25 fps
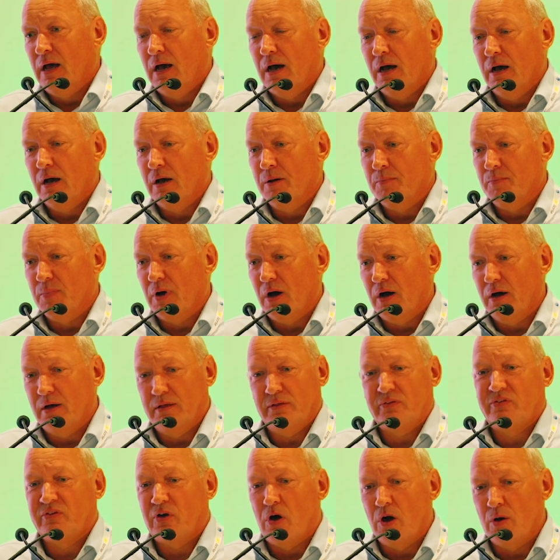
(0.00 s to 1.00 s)

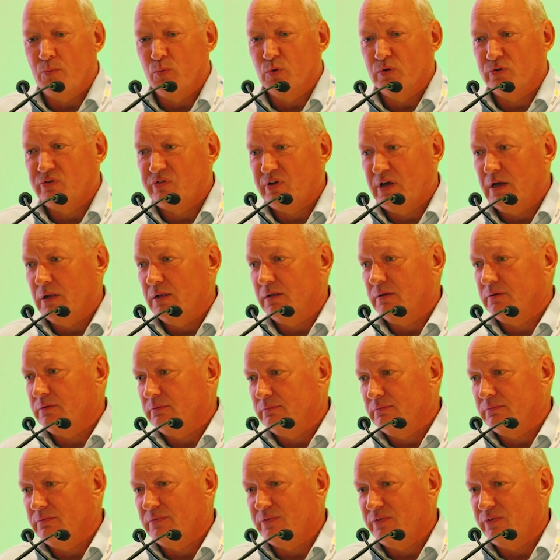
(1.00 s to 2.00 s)
Time will tell,
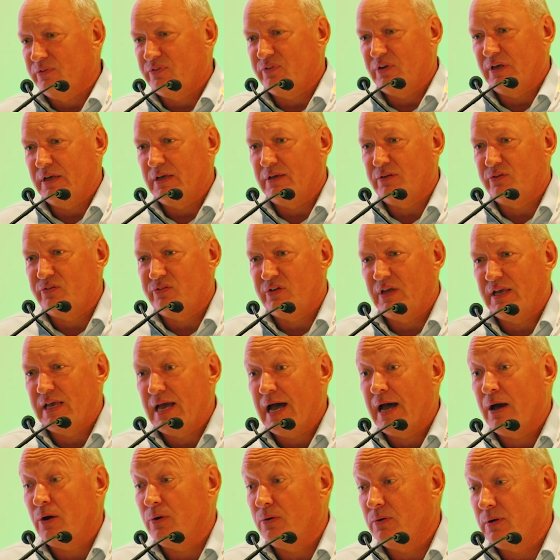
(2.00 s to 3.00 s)
see
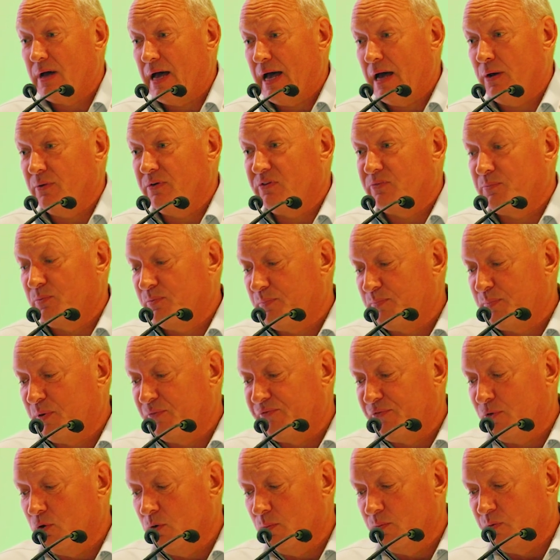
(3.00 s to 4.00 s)
how it's
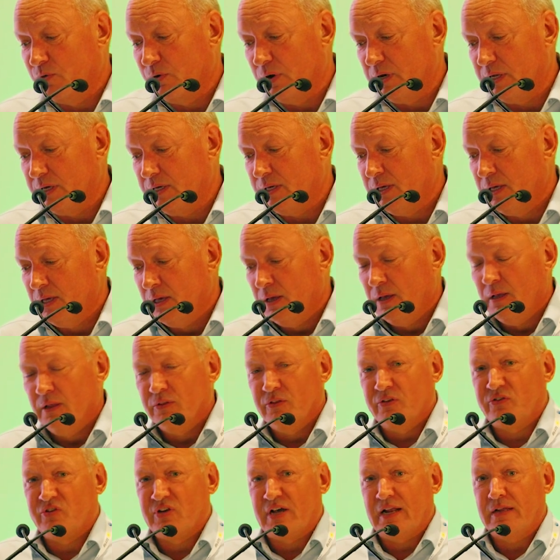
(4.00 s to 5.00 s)
performed really.
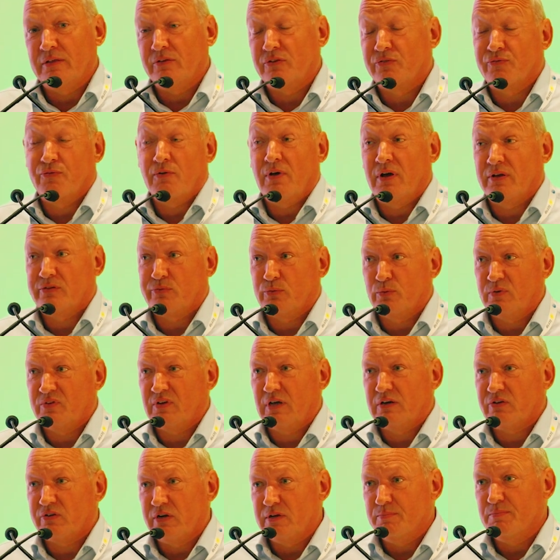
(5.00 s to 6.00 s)
The challenge for us
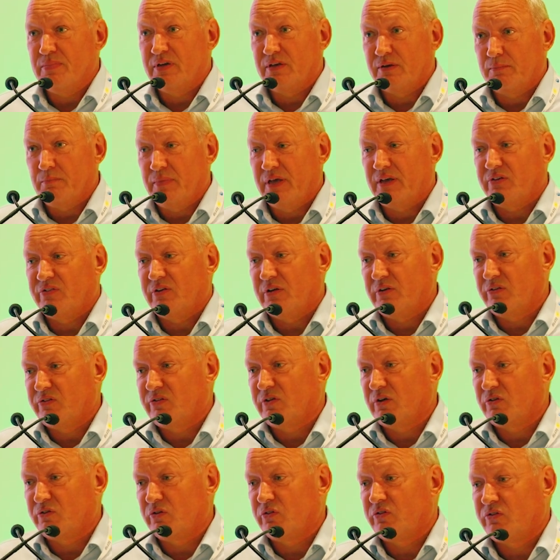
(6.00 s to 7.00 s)
was actually mixing
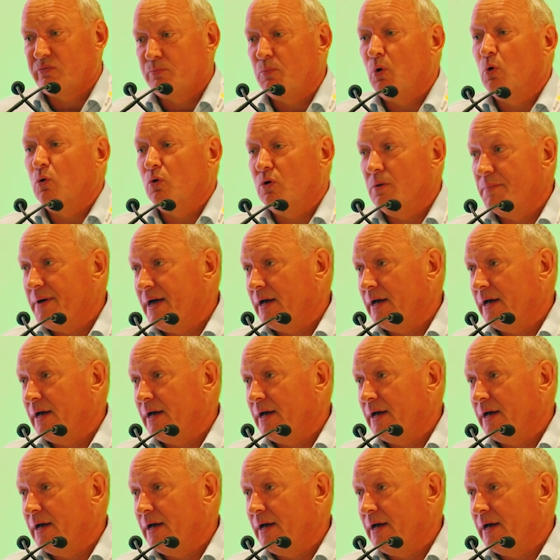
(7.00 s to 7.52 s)
such a small